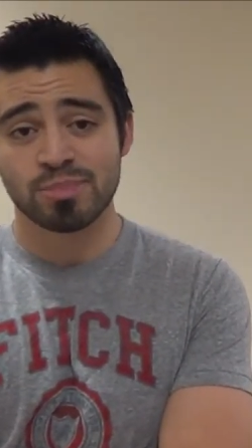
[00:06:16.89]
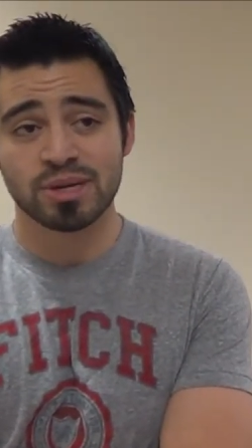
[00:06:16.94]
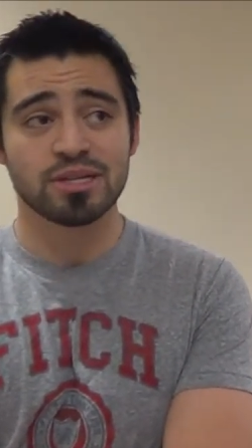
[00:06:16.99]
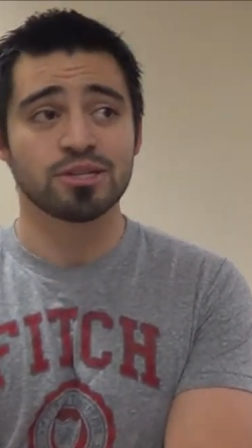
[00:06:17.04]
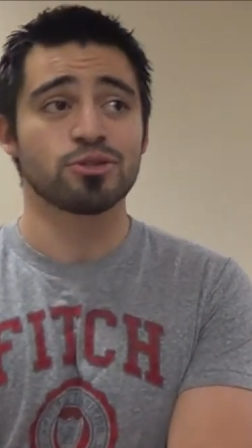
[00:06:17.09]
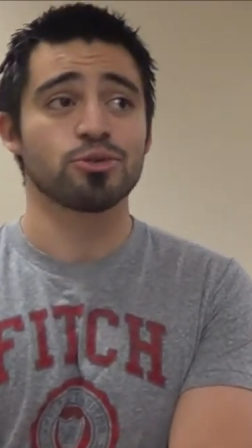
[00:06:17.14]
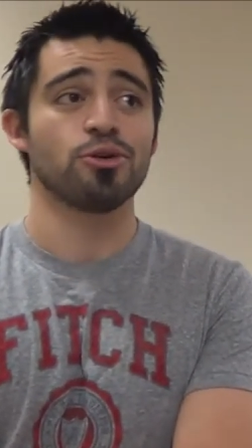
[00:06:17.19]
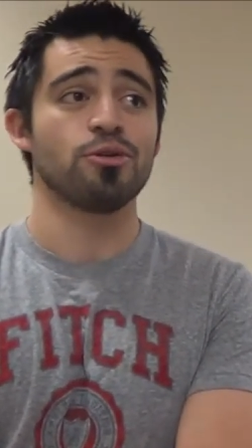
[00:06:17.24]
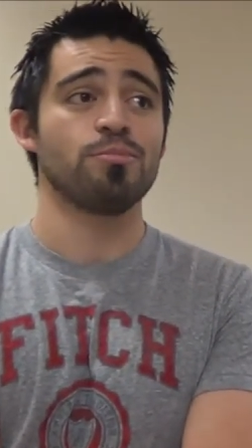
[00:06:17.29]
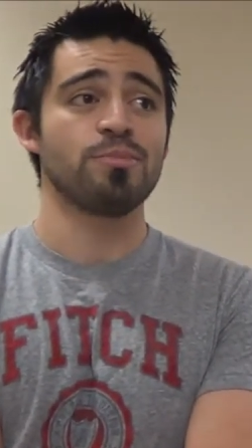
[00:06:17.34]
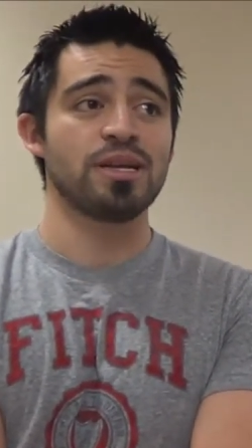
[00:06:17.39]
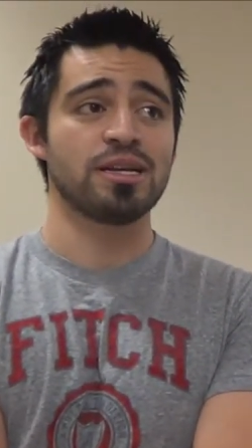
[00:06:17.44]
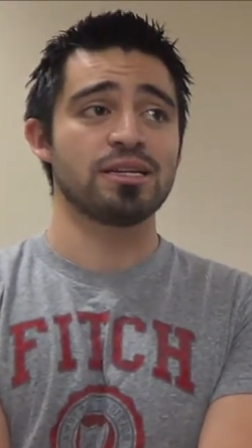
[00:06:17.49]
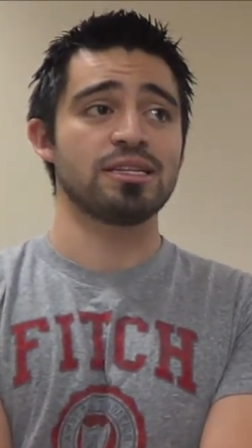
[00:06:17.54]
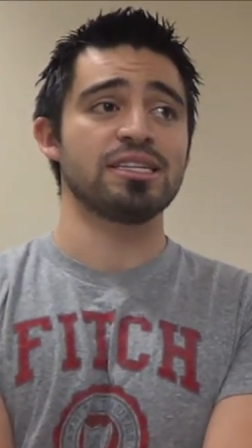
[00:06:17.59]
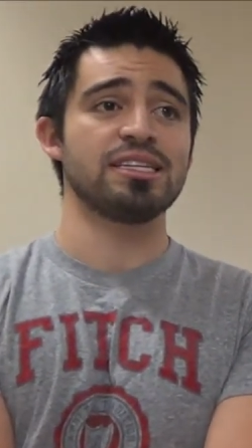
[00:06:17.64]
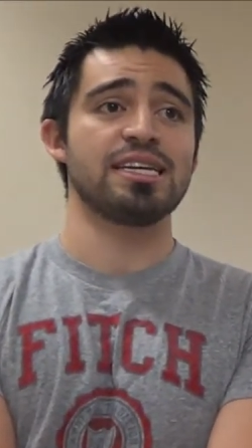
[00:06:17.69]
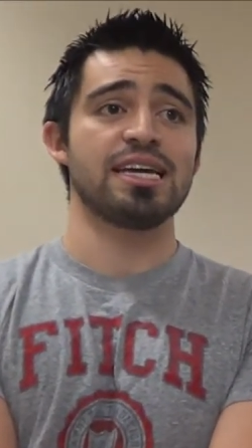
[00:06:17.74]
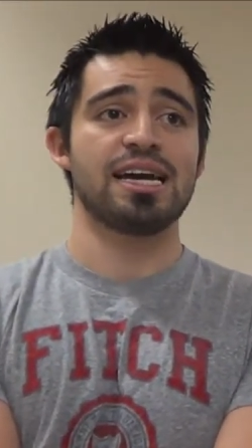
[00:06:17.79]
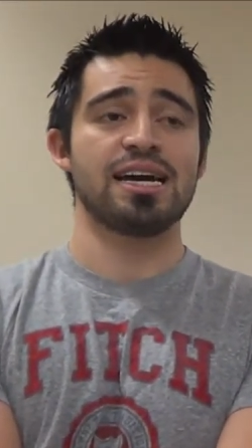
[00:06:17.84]
Bellator
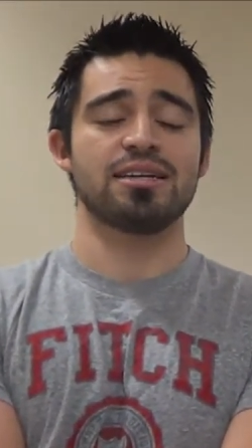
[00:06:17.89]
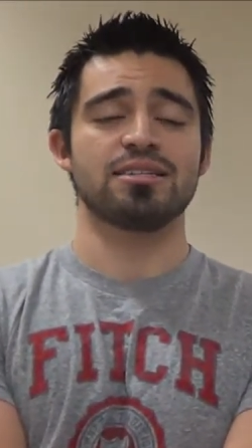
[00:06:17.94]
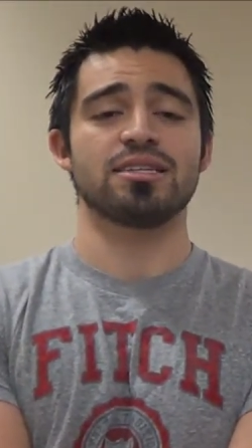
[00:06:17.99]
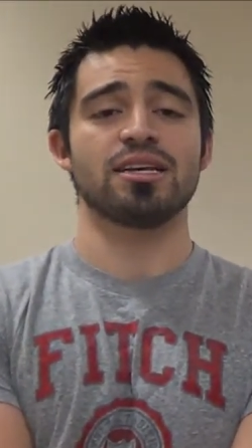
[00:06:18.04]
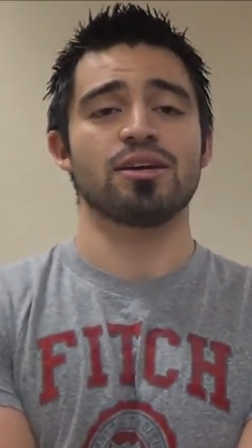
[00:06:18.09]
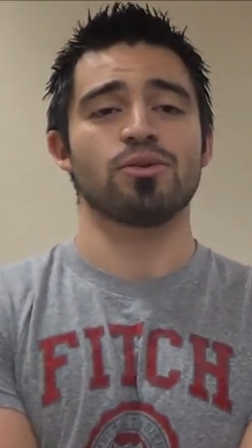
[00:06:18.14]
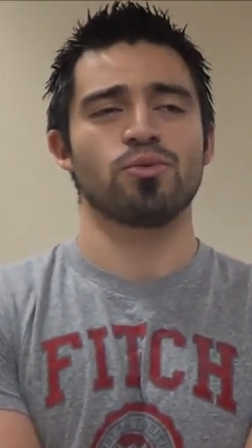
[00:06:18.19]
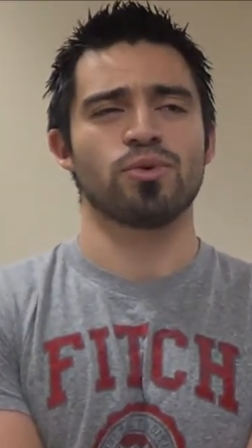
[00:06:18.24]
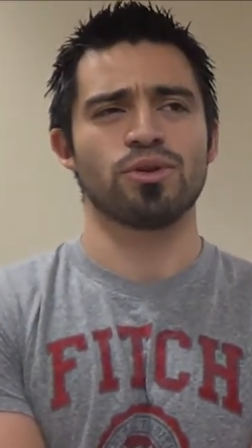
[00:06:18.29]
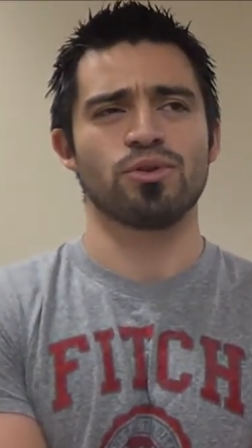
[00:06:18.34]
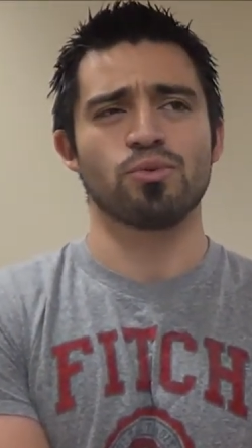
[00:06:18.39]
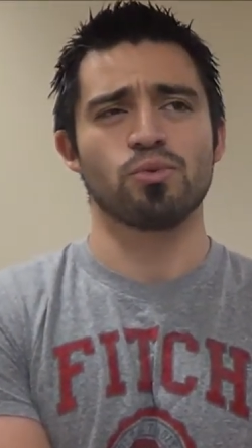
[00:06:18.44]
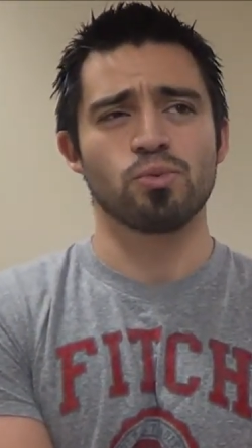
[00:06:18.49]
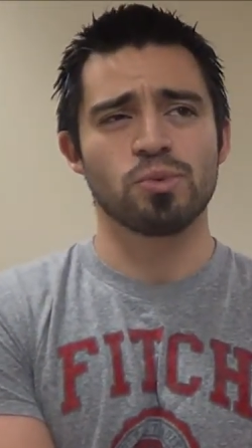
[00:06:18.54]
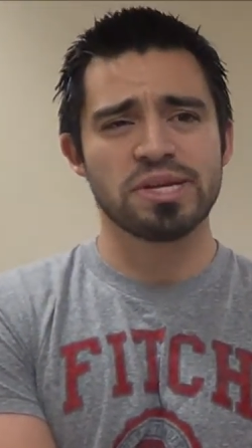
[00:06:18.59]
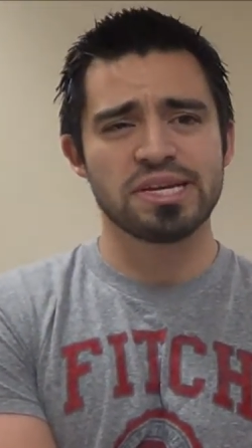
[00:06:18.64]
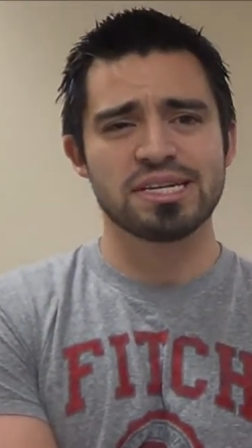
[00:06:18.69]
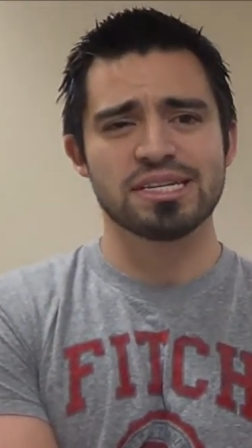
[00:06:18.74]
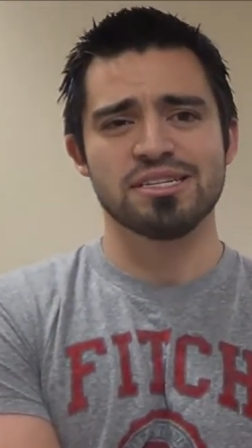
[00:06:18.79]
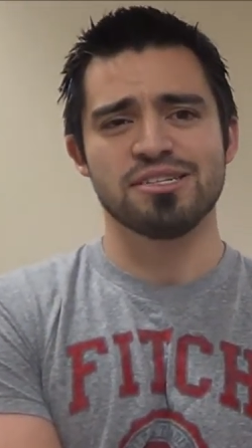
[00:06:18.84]
admittedly has like one of the
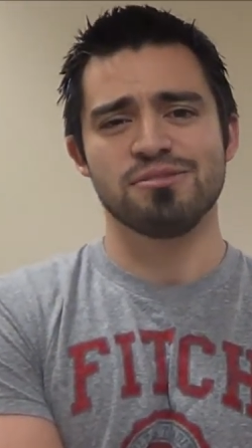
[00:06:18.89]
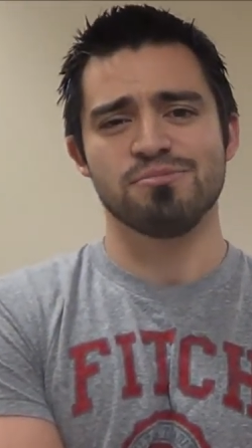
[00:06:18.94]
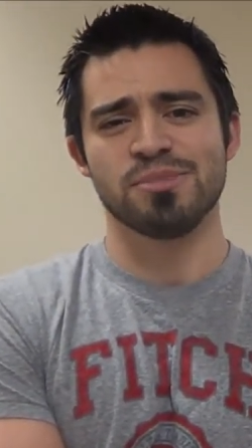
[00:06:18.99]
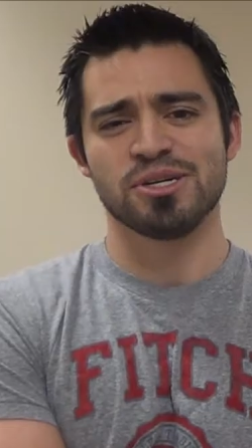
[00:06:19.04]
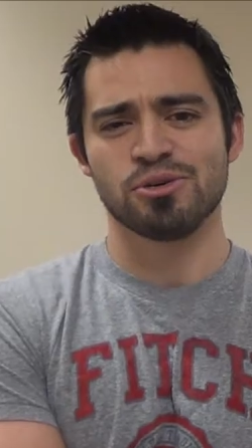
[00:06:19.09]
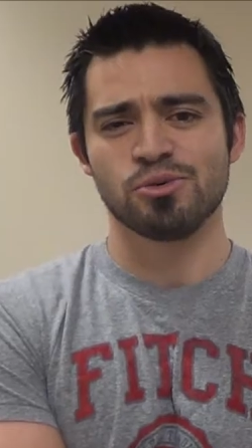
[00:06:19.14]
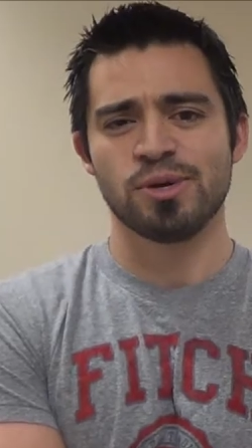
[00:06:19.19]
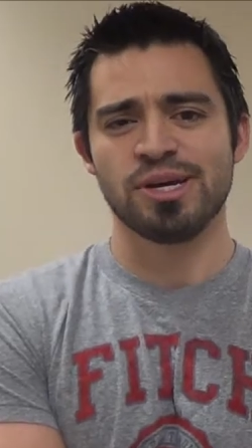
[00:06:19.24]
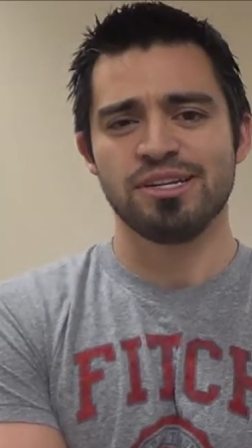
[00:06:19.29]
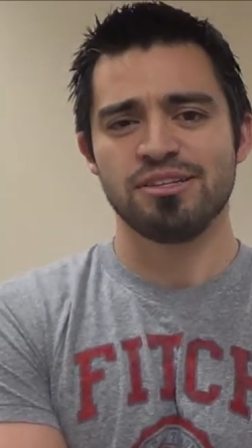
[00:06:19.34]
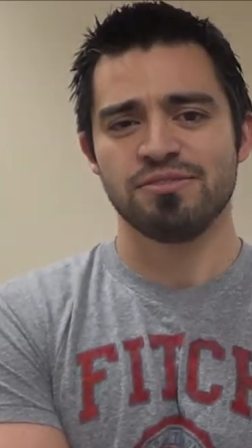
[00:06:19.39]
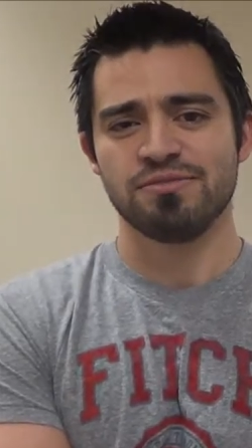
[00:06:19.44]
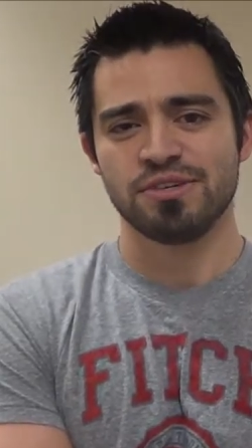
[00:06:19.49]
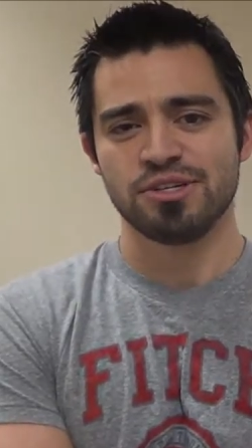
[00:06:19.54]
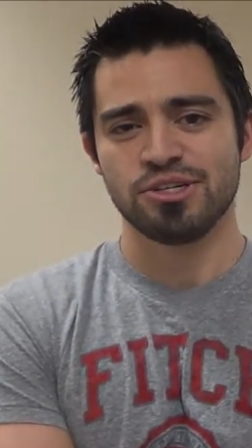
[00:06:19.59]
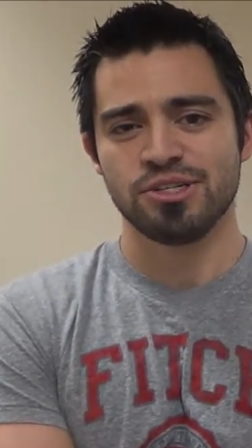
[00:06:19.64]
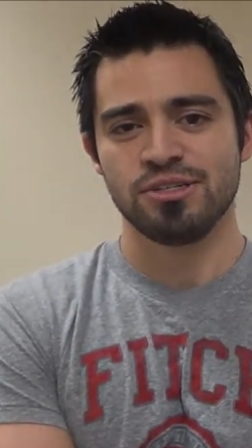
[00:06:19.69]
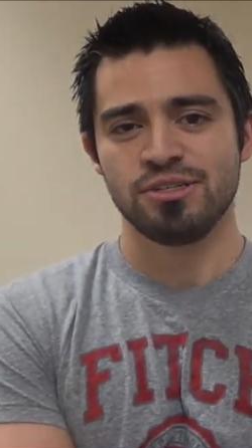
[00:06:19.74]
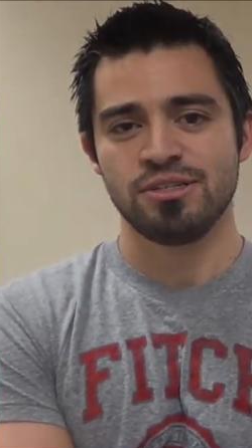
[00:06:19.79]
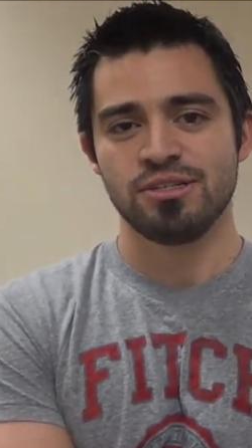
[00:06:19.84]
weakest middleweight
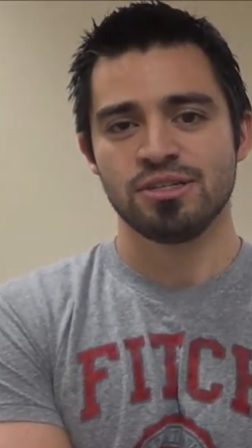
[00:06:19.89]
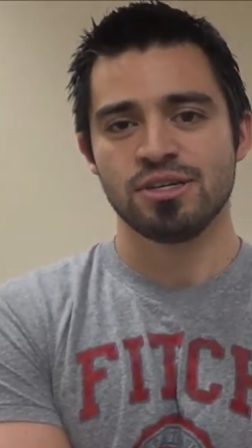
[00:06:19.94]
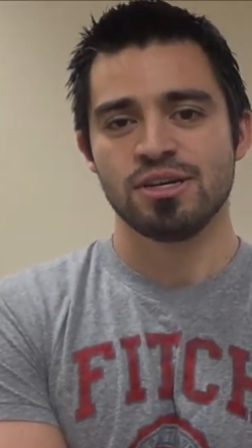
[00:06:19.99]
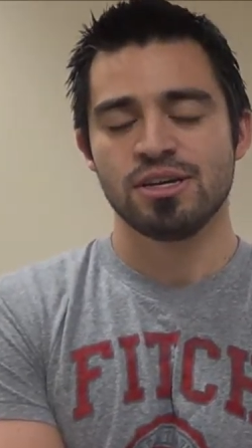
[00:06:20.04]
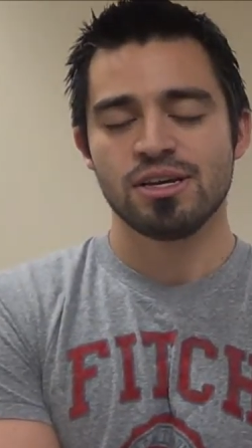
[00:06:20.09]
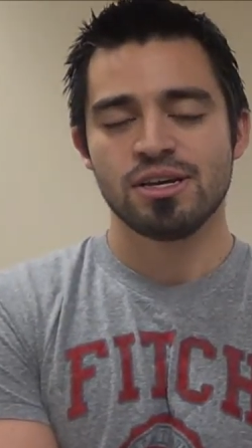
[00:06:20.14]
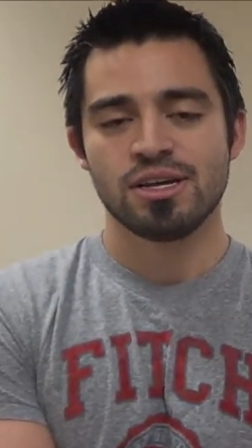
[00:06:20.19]
divisions.